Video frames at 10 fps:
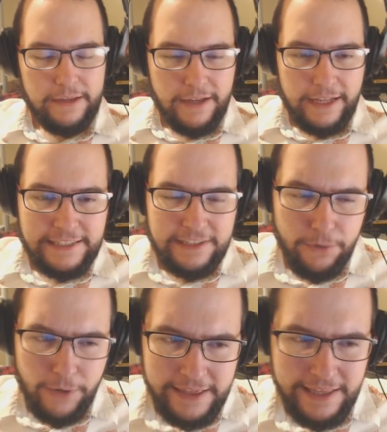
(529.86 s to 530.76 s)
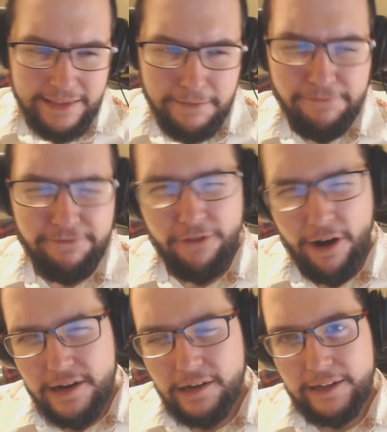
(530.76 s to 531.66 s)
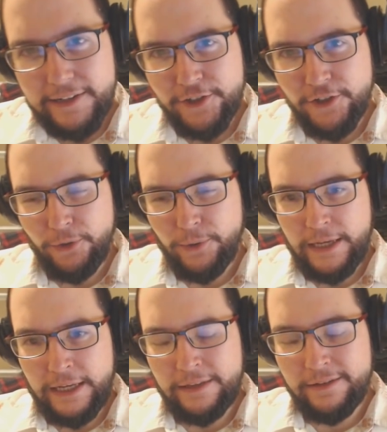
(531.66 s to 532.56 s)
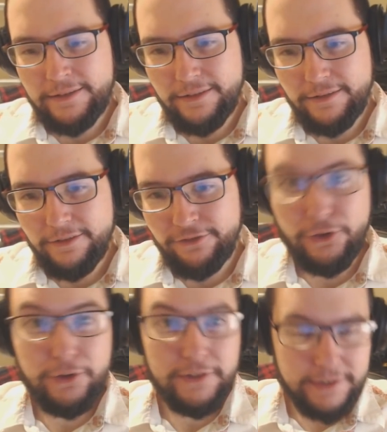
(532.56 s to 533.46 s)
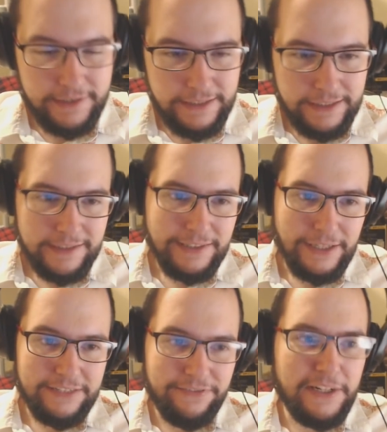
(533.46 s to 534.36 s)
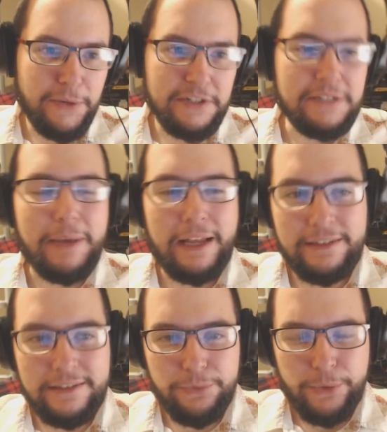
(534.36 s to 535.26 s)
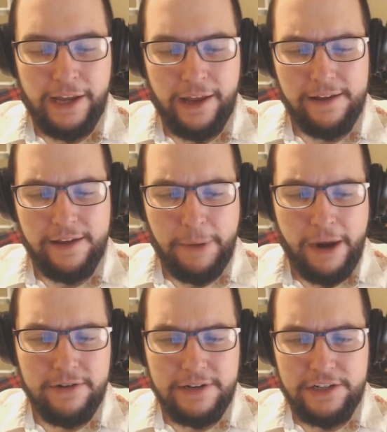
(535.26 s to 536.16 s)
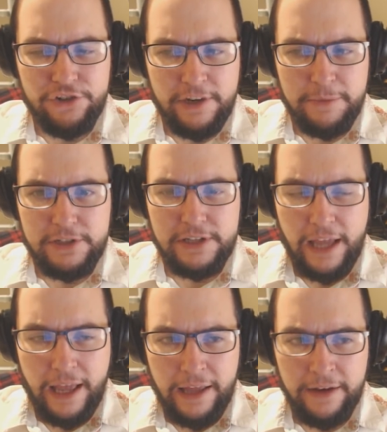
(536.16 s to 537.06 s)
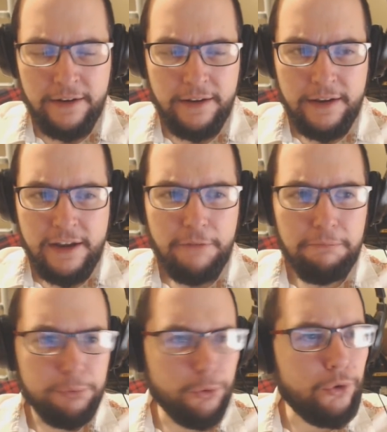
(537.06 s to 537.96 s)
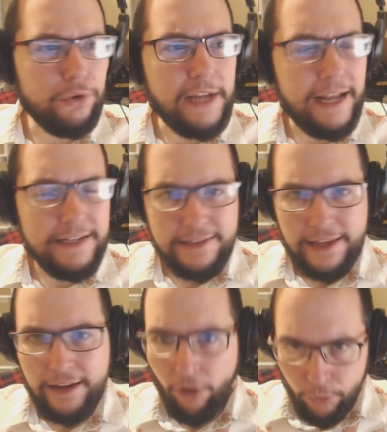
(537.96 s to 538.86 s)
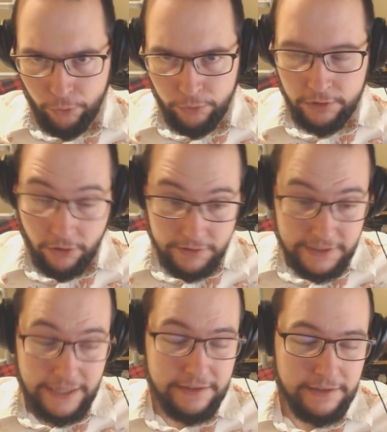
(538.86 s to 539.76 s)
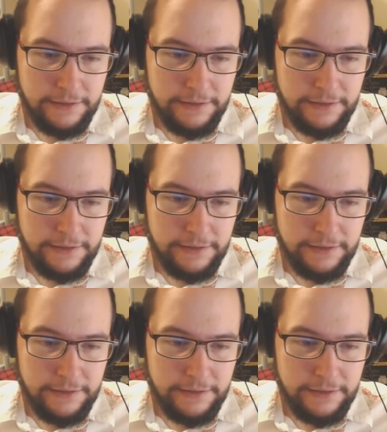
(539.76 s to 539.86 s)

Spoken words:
And so I think the final issue is VODs. So that's video on demand, where apparently streamers can broadcast their old content.